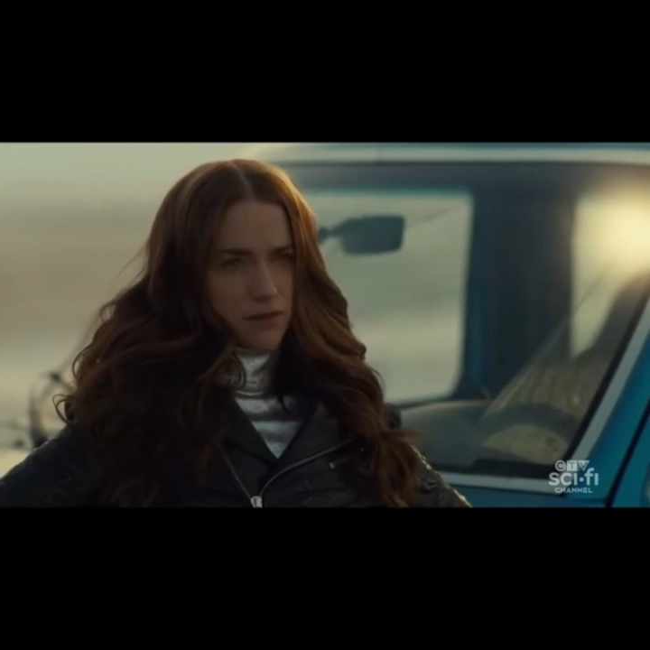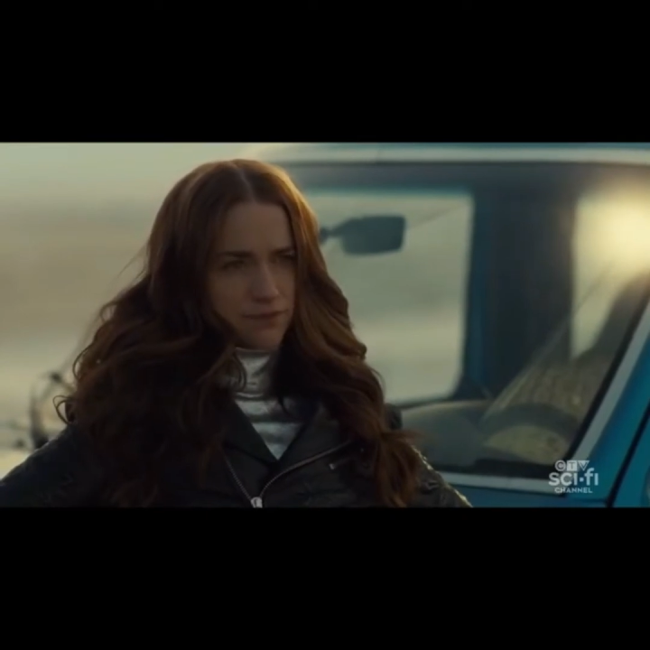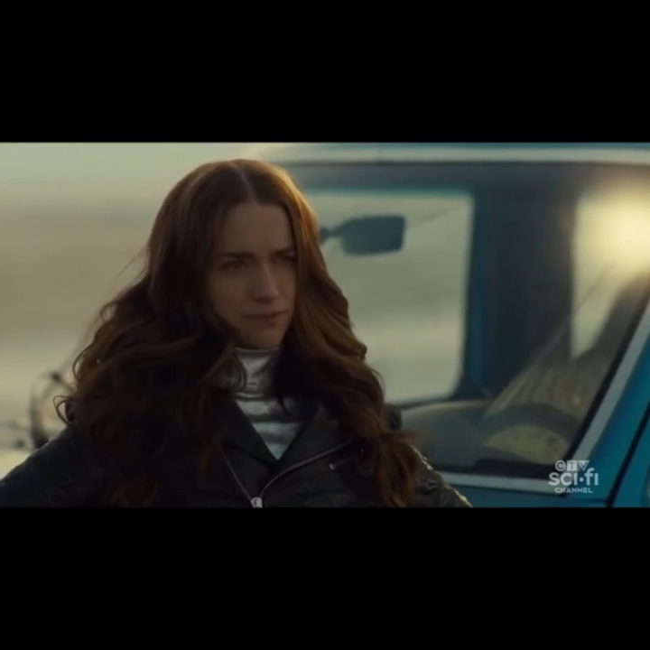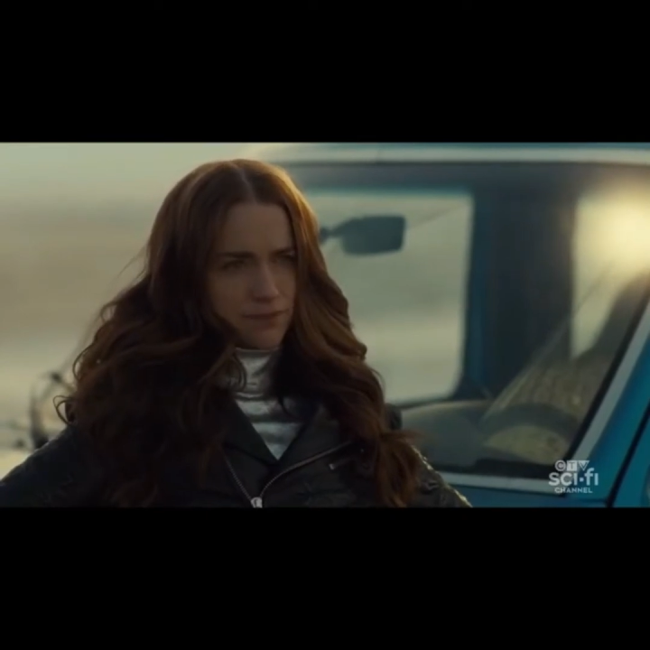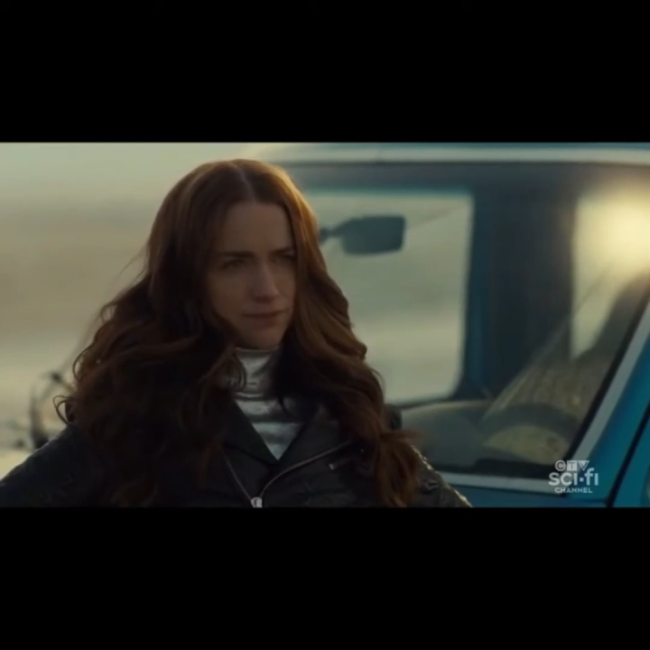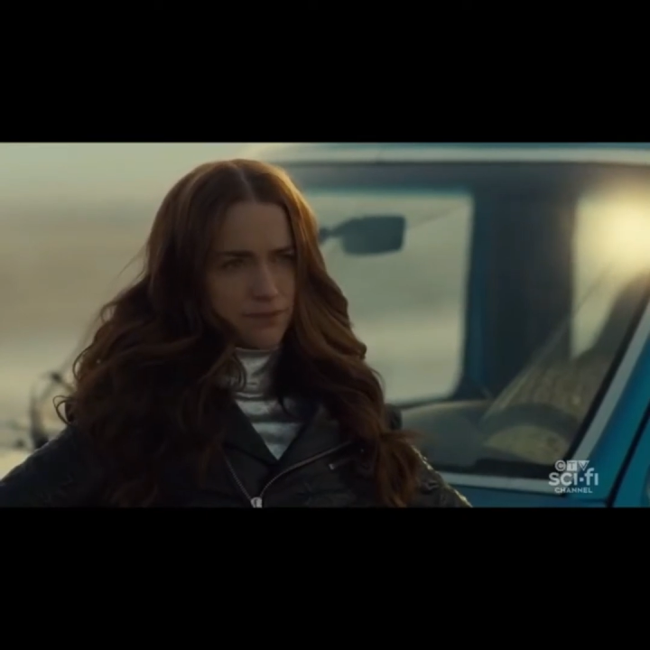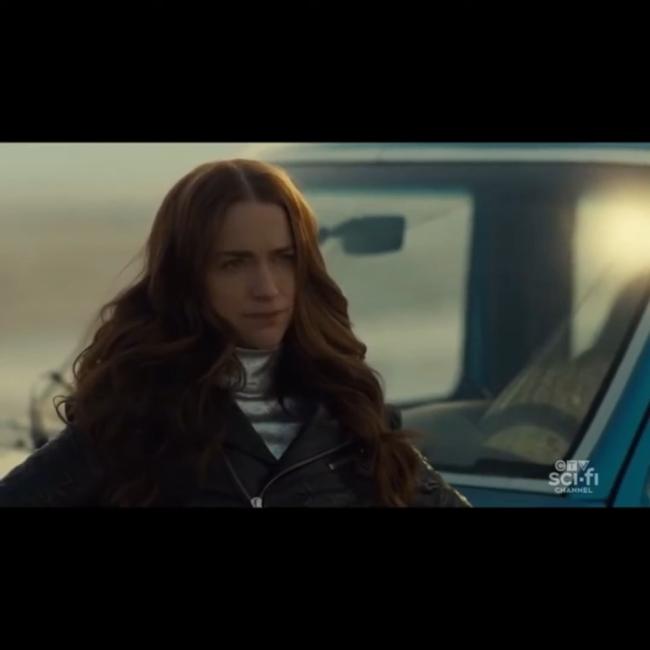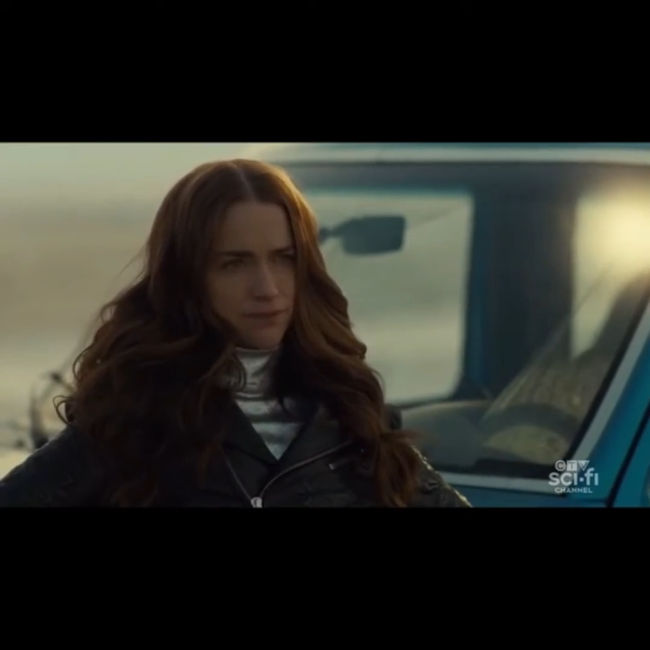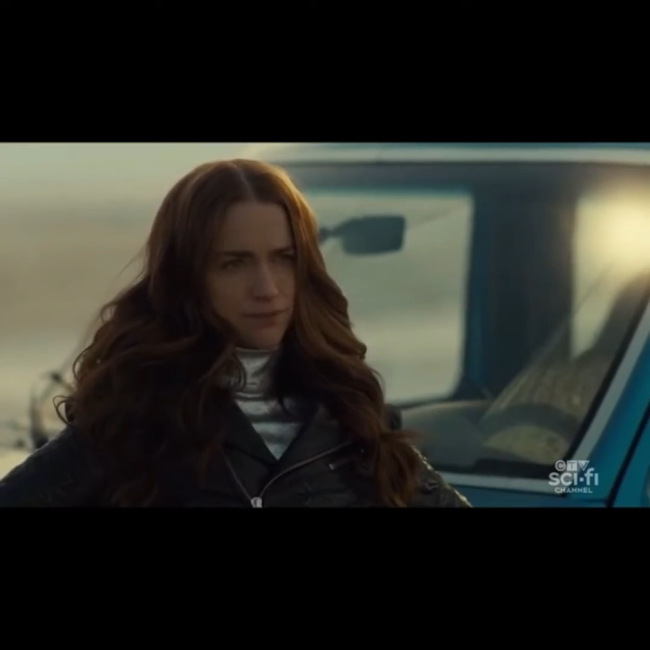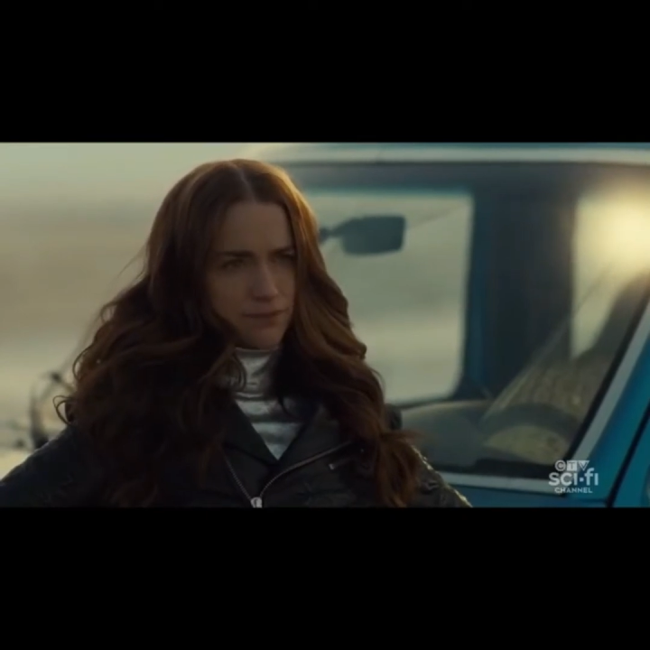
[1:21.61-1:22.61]

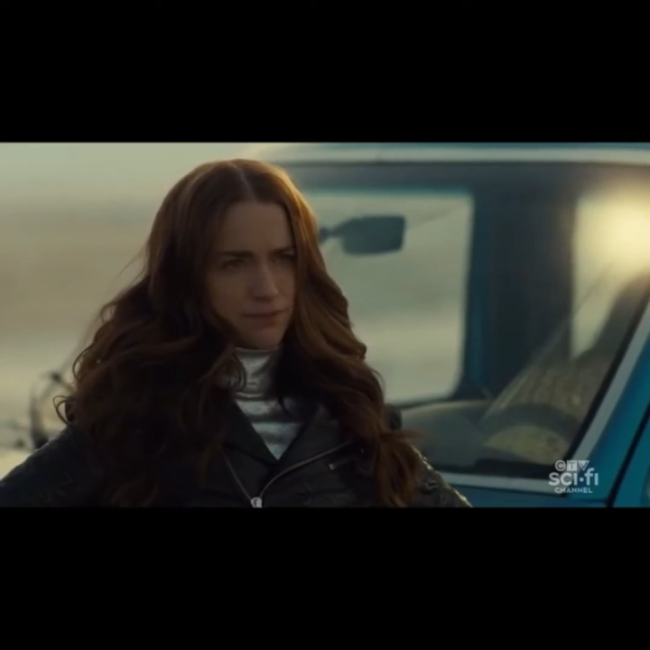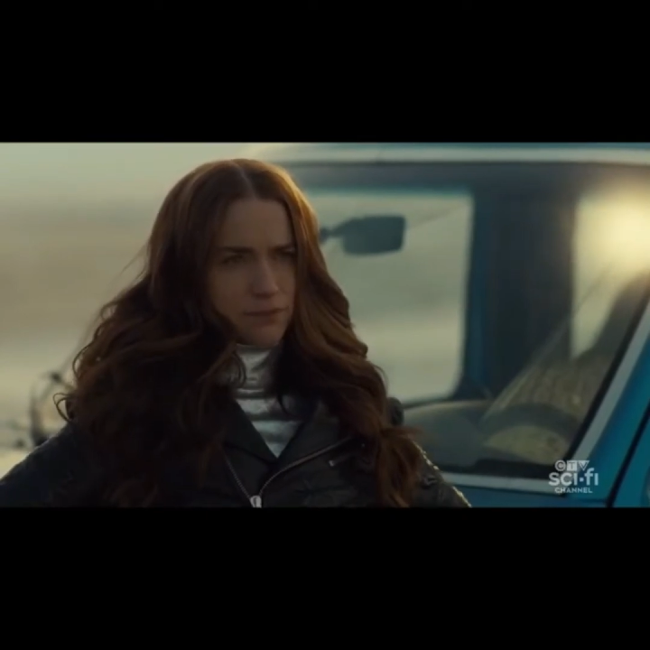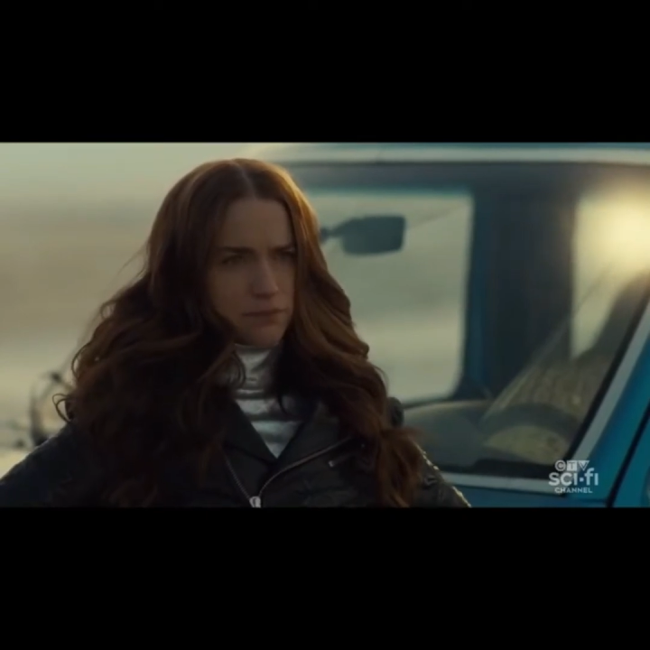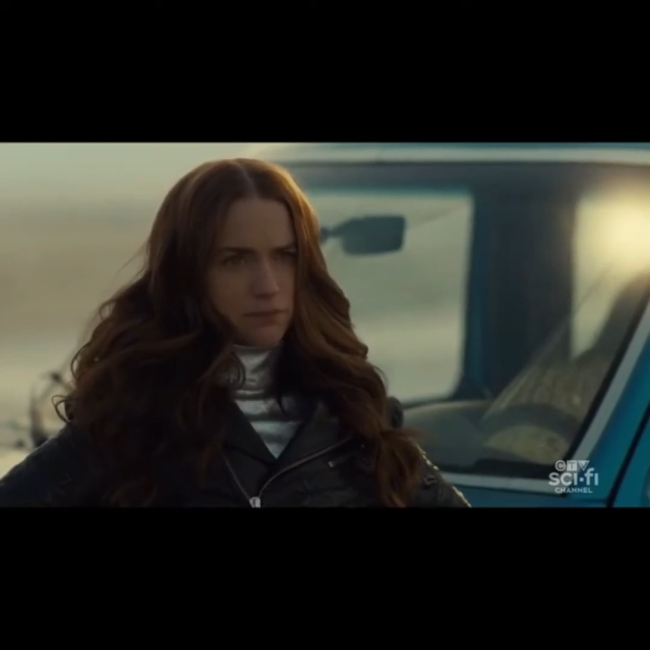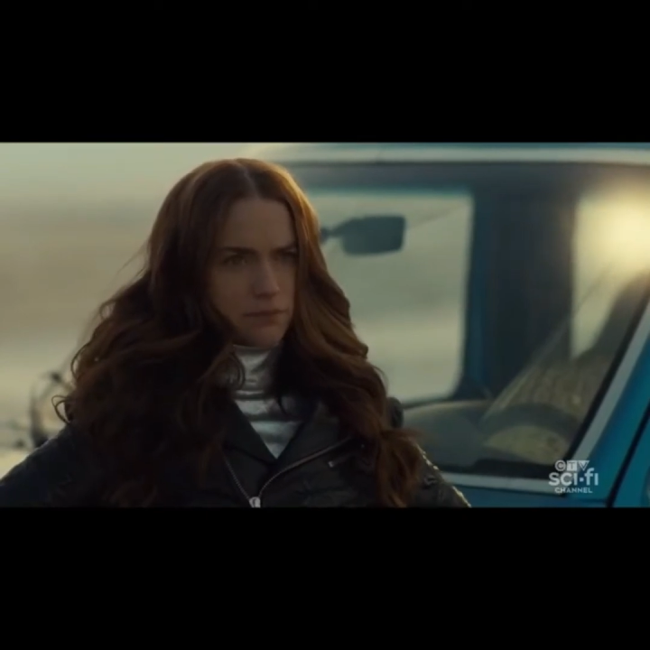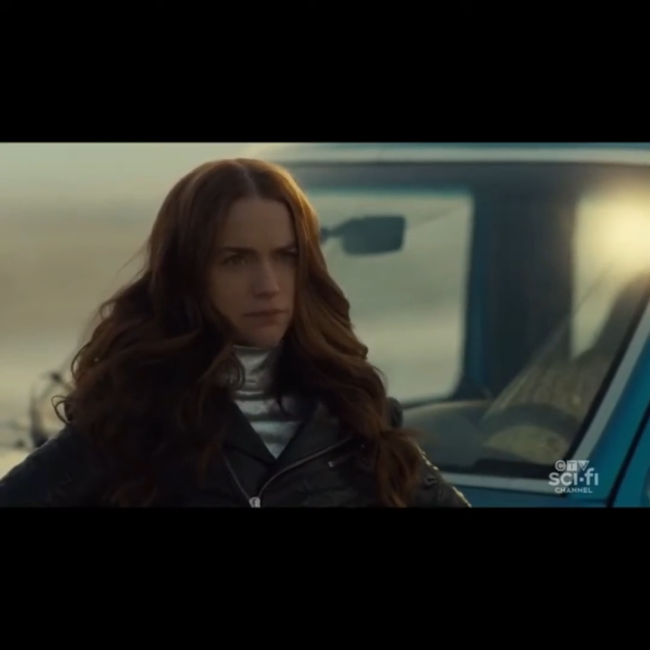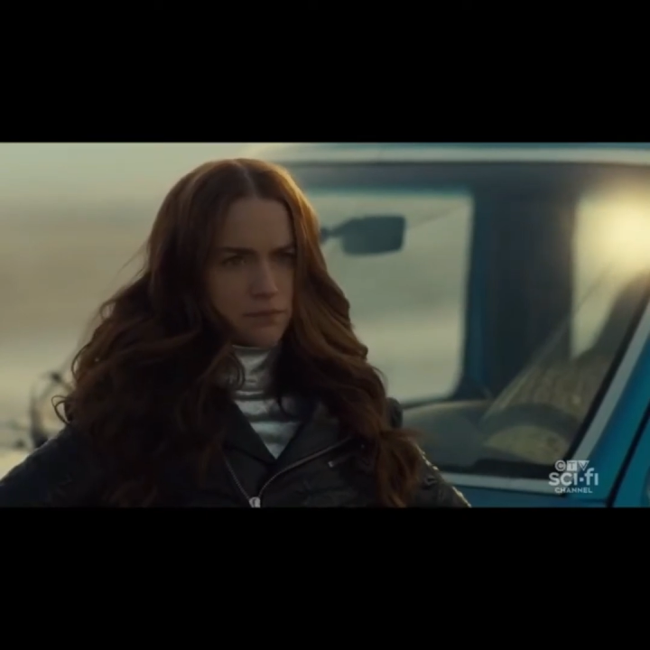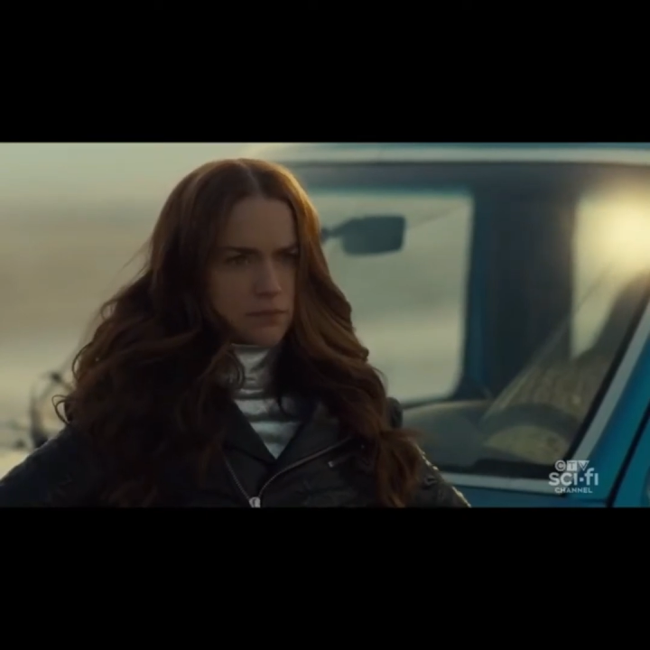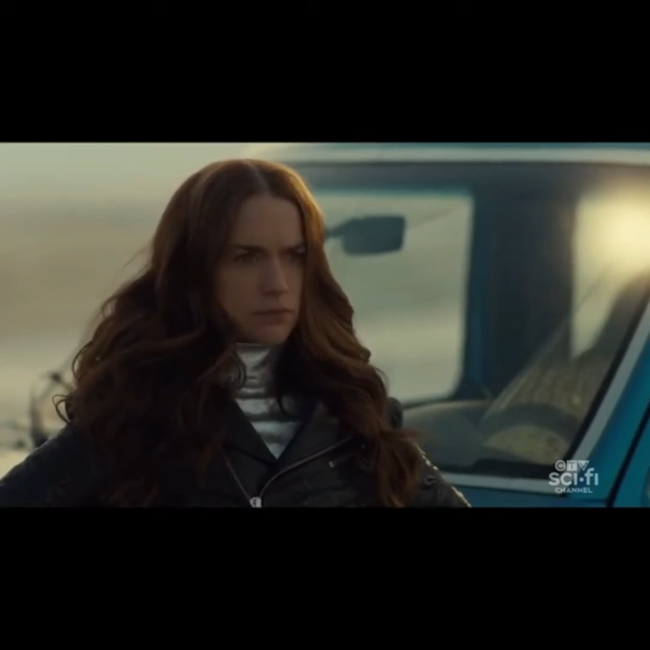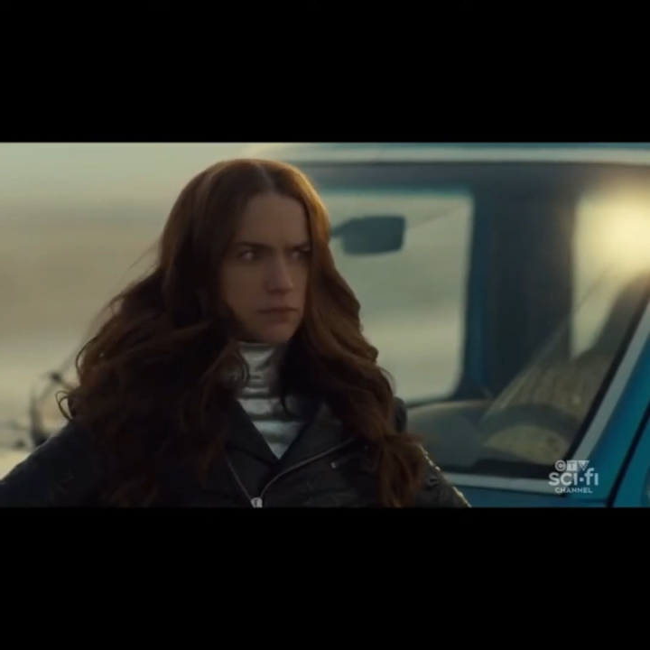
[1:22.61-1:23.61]
Wynonna
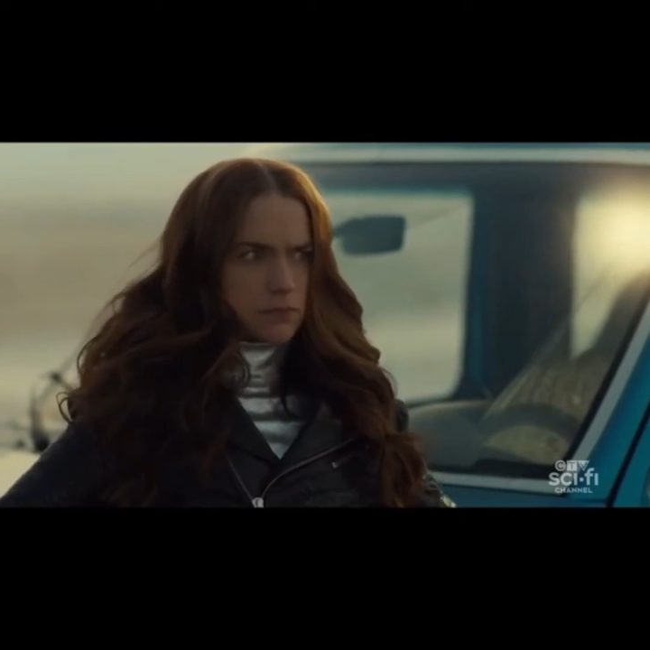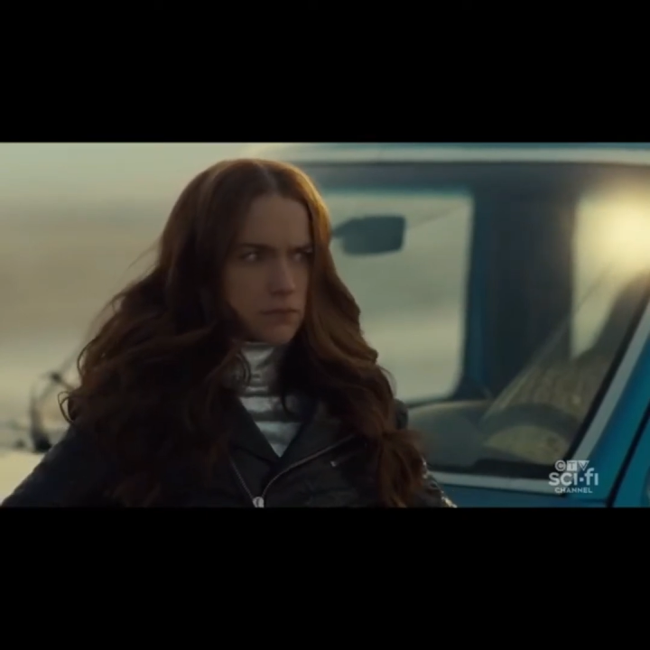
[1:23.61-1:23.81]
Earp.